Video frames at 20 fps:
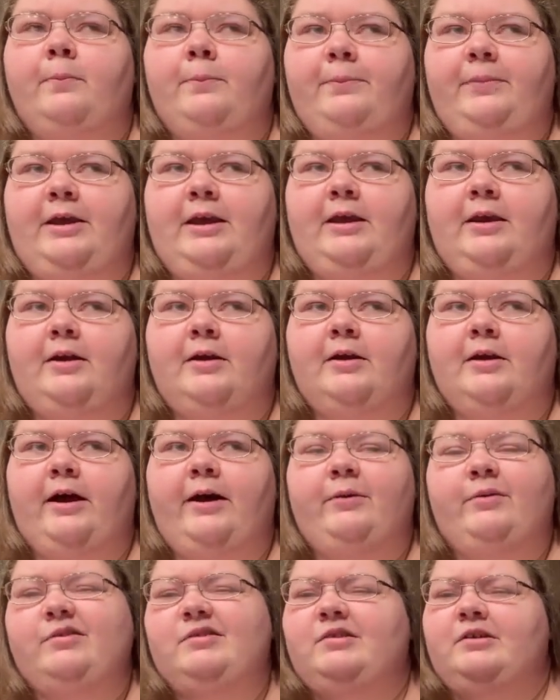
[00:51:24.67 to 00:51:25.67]
B, I
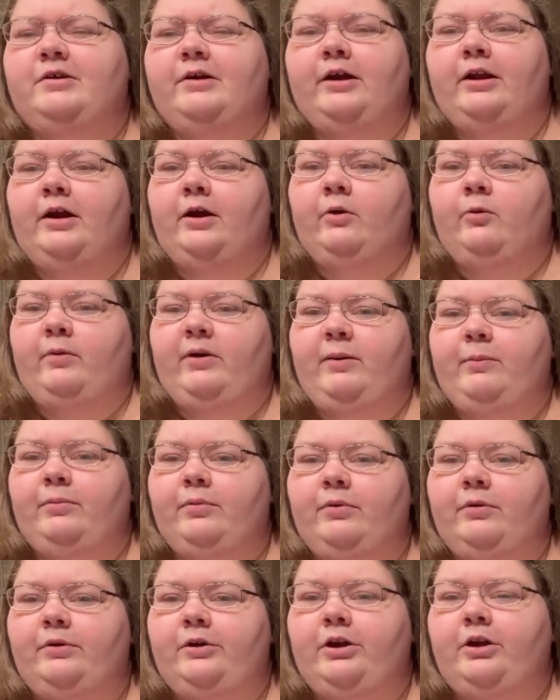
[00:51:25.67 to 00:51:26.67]
was still getting a whip,
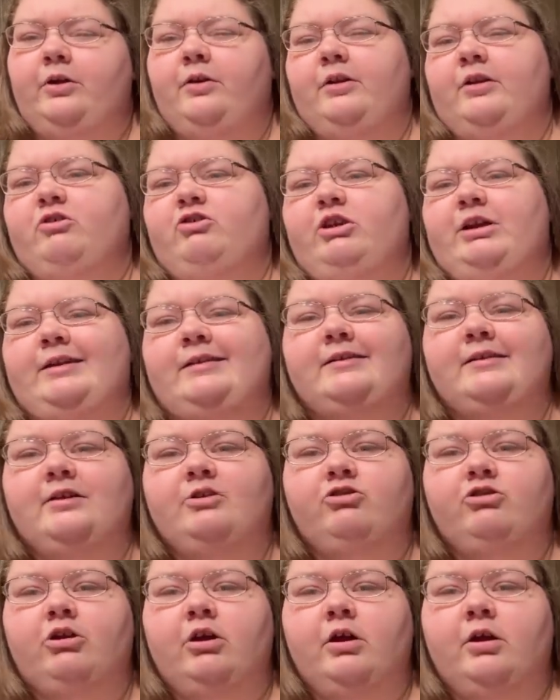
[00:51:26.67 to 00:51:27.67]
you know, that she had
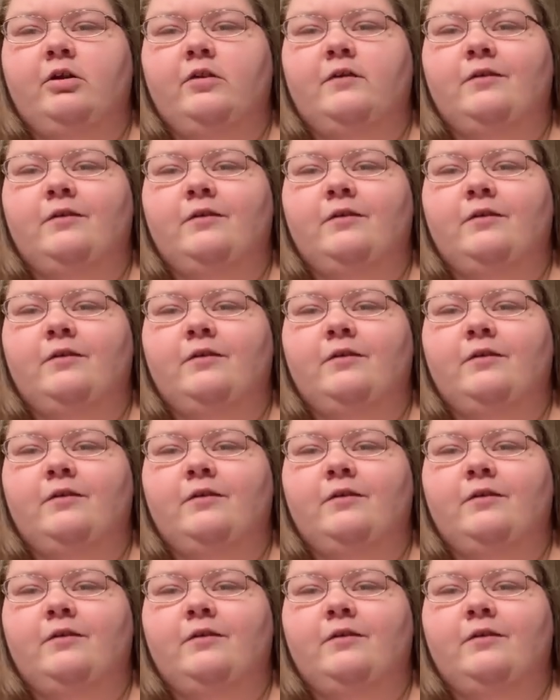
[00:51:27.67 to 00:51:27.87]
stitched on.